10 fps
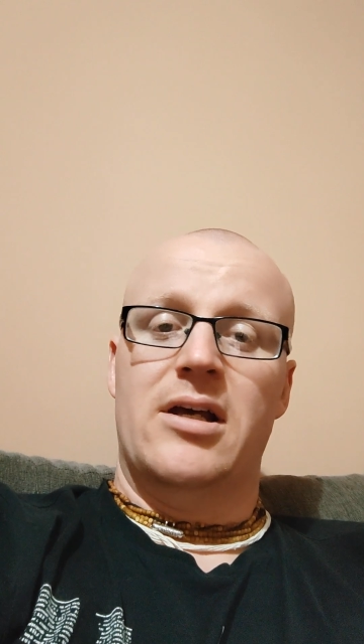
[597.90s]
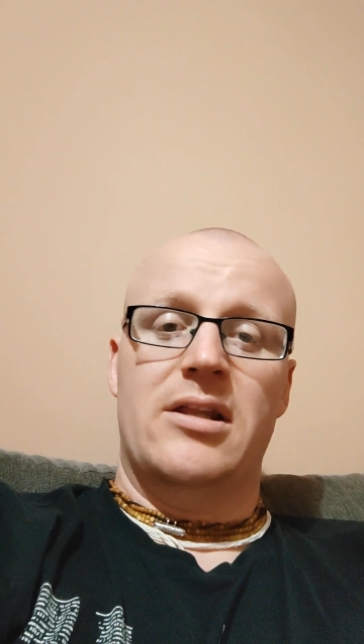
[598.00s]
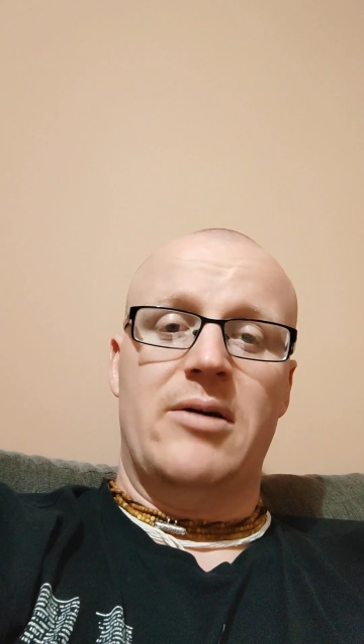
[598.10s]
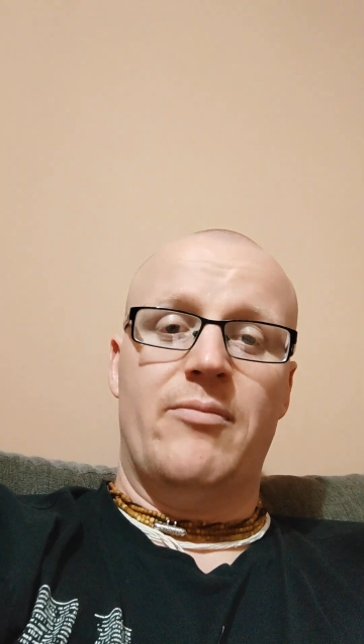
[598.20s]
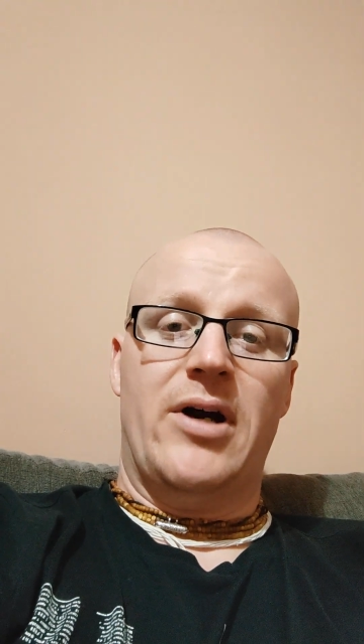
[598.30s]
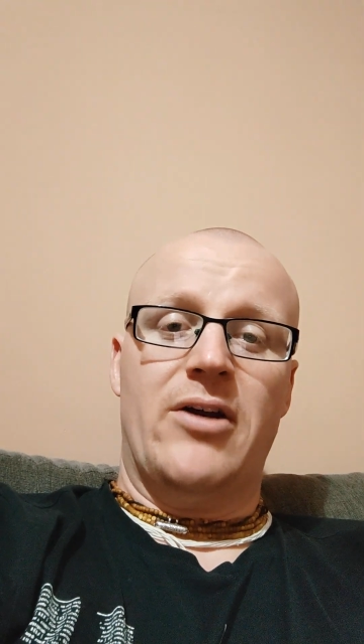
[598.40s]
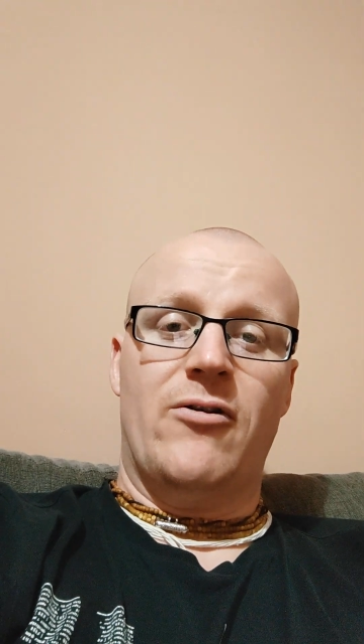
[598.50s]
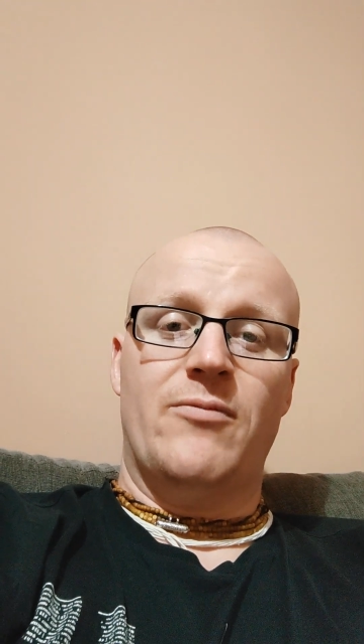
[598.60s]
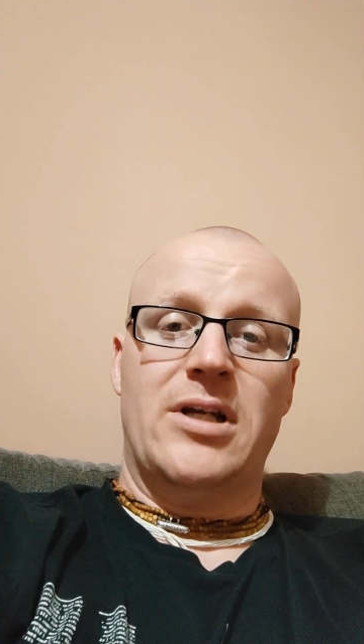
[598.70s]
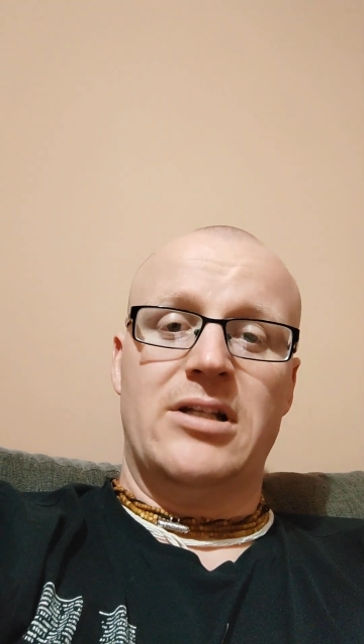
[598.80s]
then by
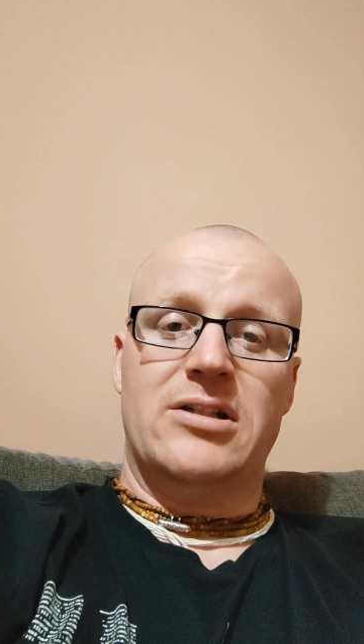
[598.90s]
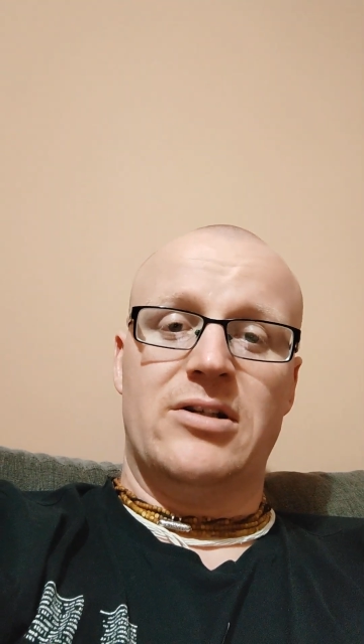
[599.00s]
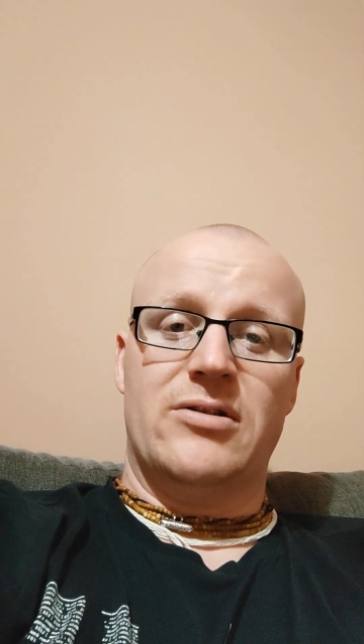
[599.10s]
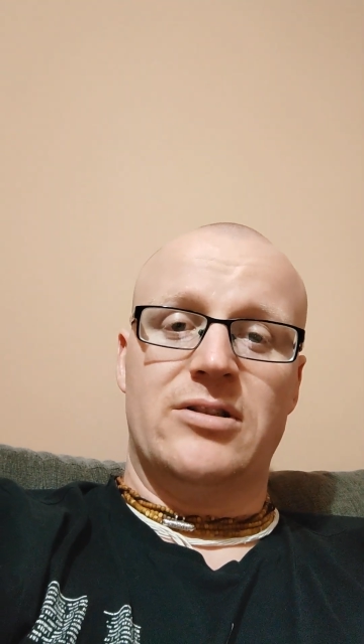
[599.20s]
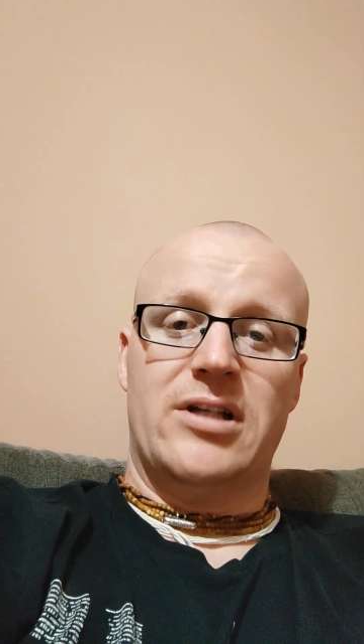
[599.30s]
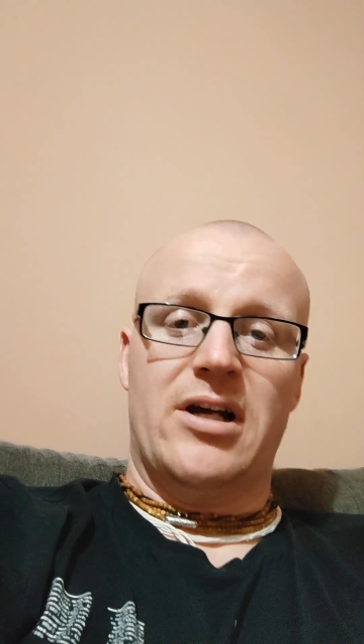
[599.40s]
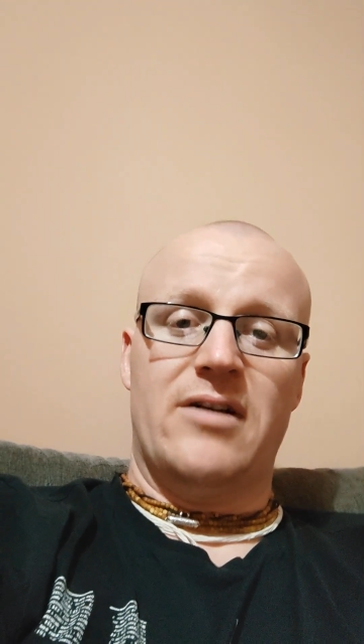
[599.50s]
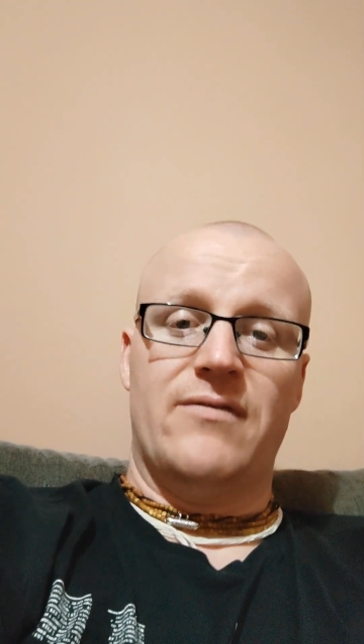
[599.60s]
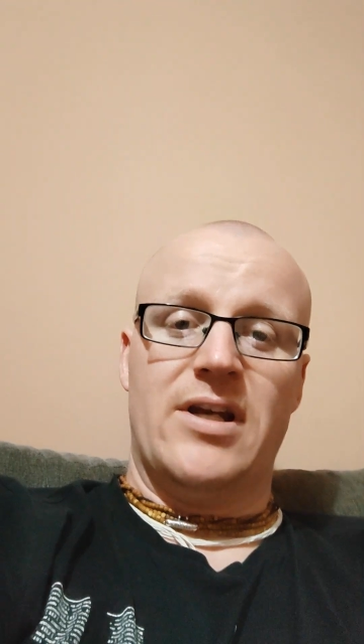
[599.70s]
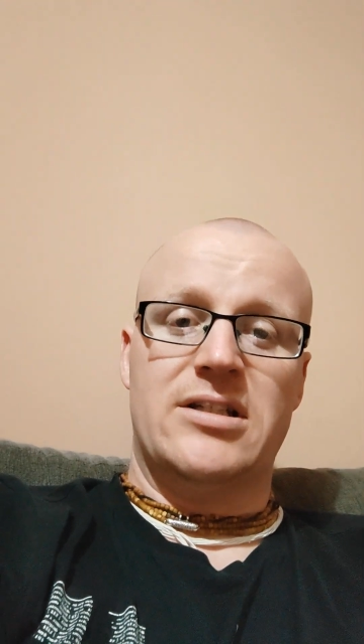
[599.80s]
all means, start
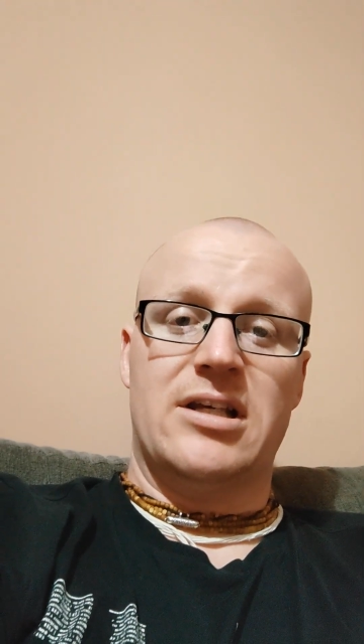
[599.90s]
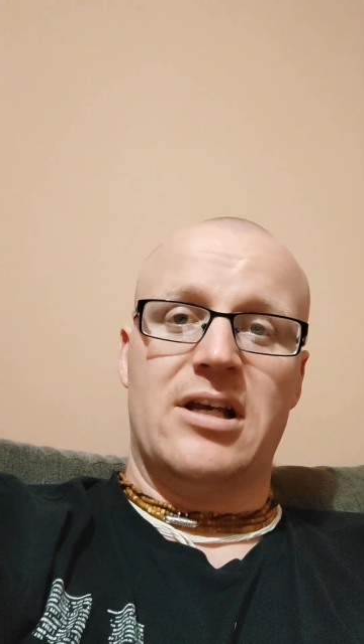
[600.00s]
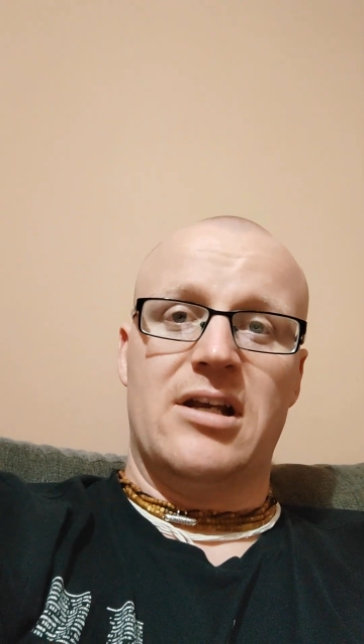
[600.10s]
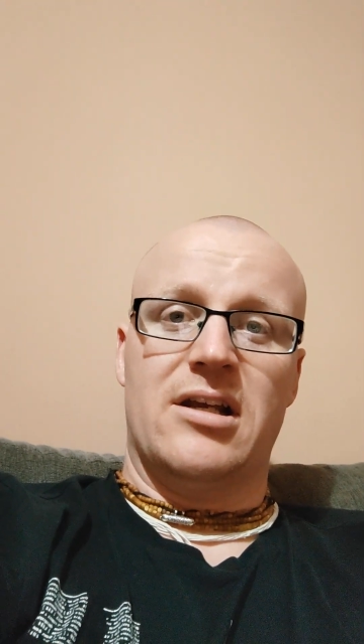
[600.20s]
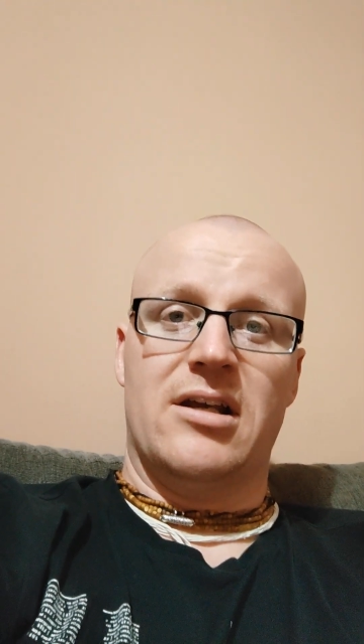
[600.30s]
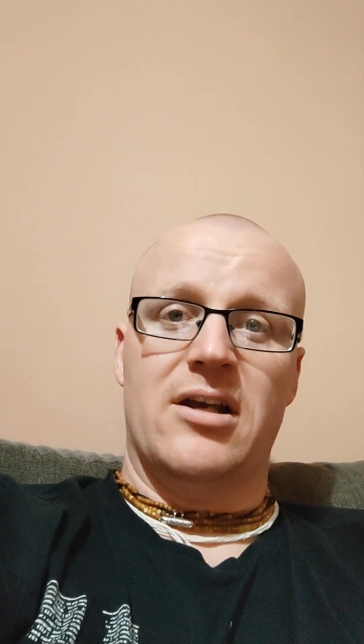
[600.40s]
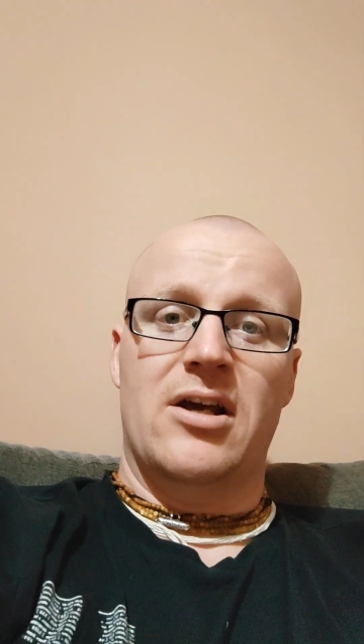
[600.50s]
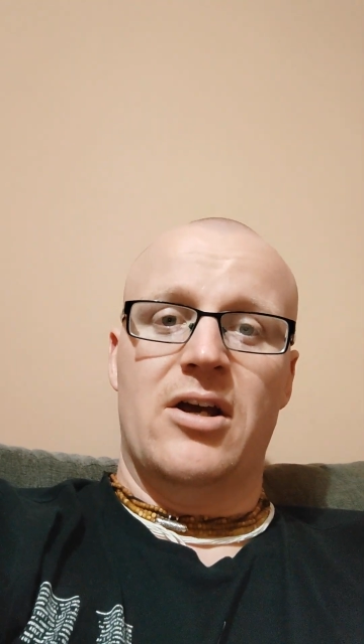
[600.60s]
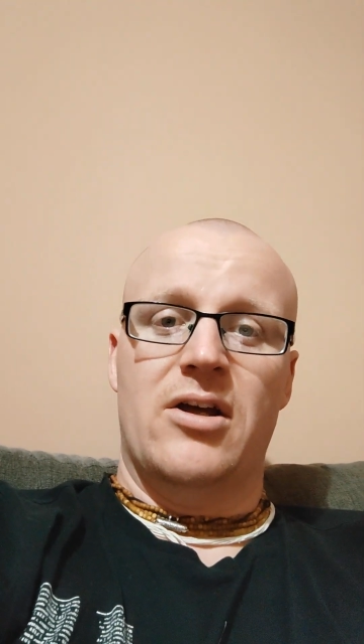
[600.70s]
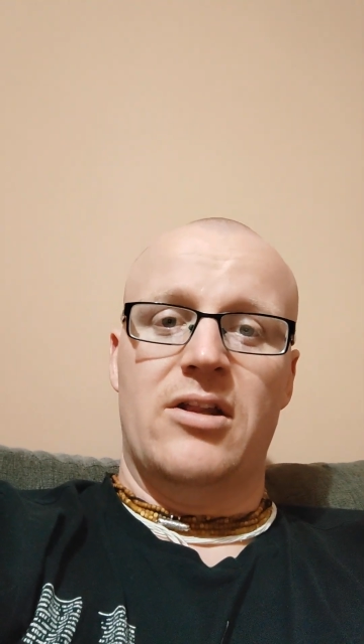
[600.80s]
investigating
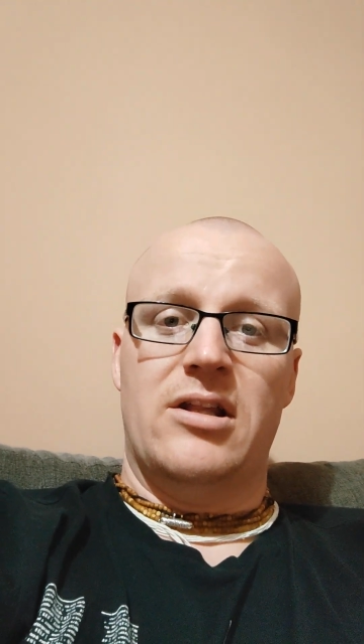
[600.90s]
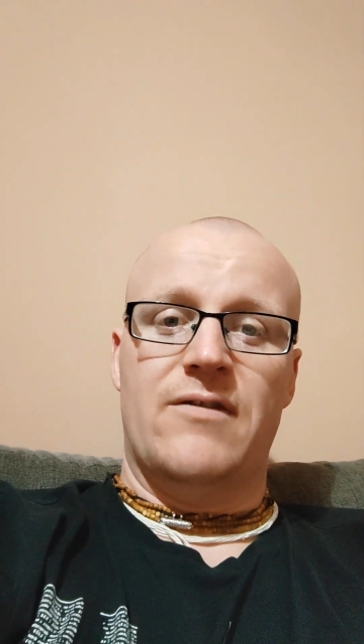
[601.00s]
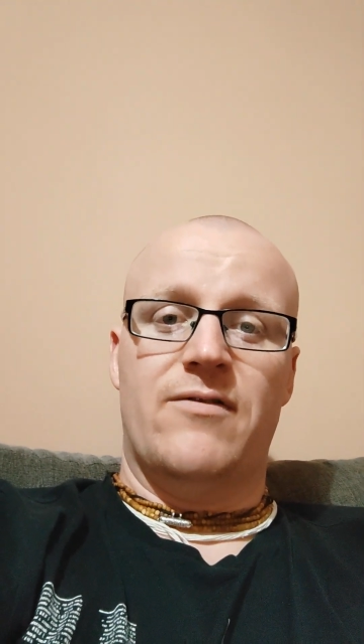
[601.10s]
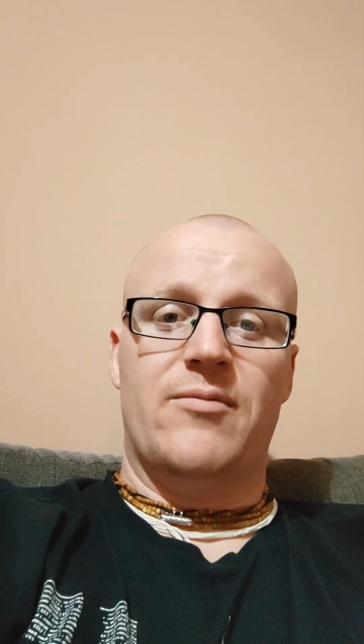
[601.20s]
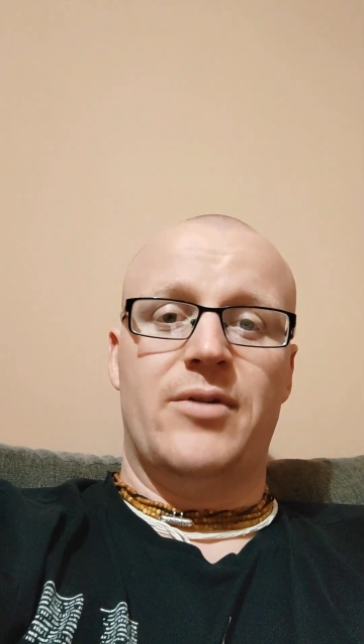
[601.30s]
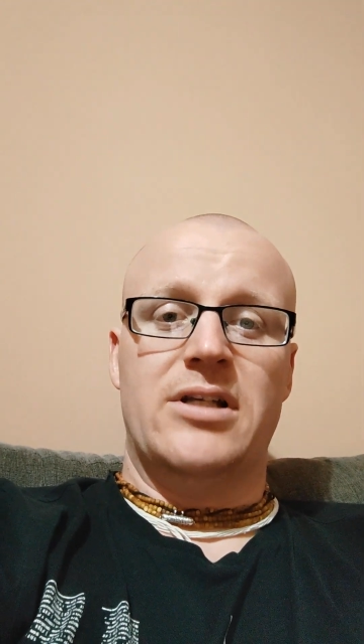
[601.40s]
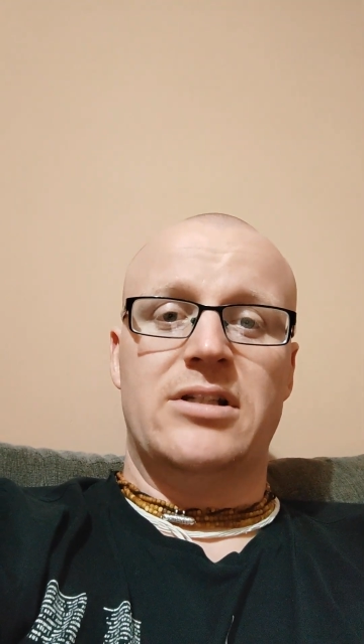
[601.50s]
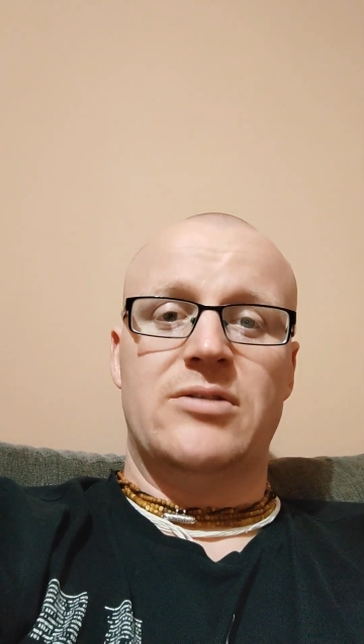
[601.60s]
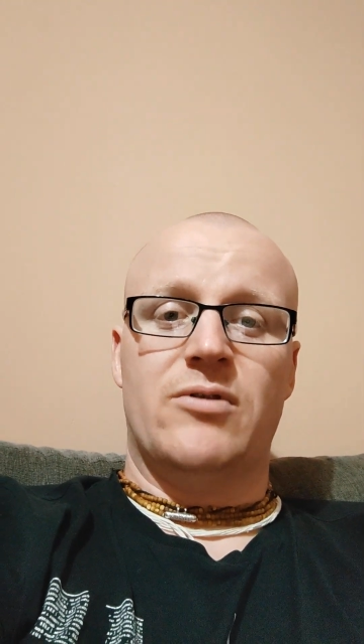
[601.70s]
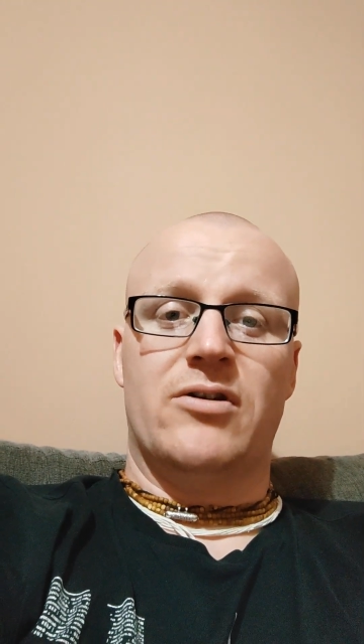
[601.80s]
the different
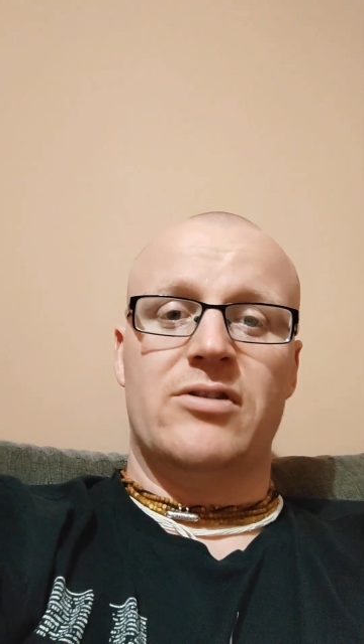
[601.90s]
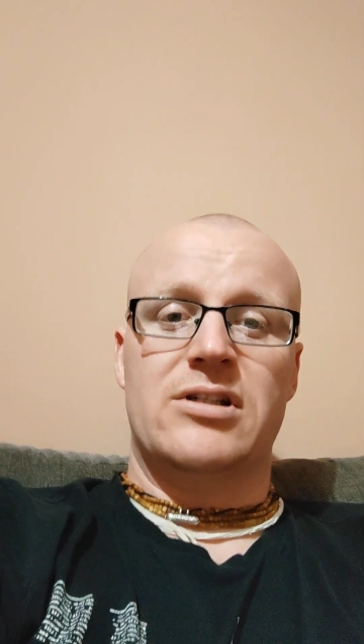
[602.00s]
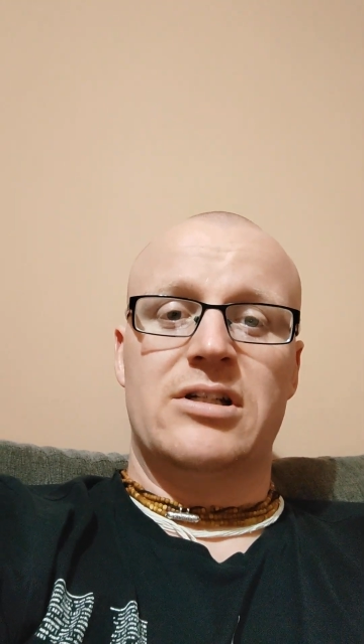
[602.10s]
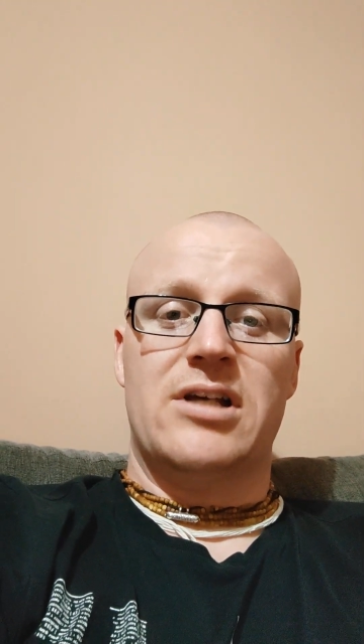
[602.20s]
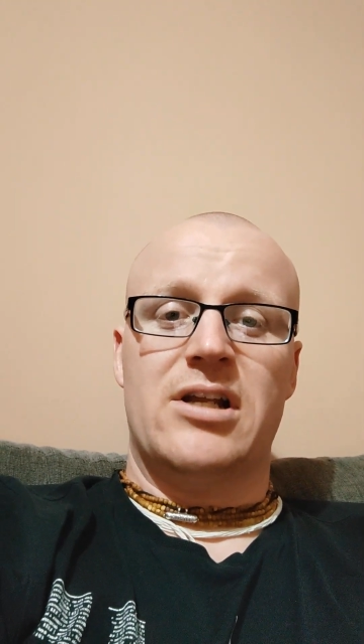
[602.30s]
places where Krishna's